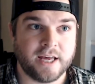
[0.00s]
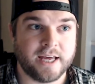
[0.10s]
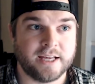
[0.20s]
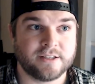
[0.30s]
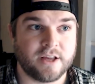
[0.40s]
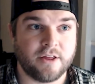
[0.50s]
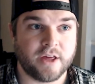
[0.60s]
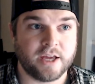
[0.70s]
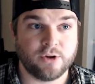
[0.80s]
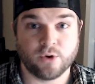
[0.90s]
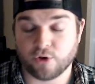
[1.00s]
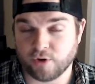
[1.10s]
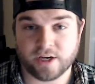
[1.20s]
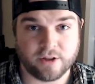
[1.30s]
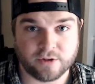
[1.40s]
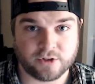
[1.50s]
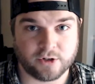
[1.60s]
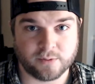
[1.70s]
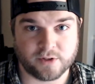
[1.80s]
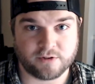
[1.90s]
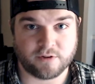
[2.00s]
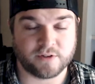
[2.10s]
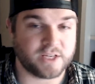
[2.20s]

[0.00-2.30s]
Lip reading: is that you agree to those terms of service.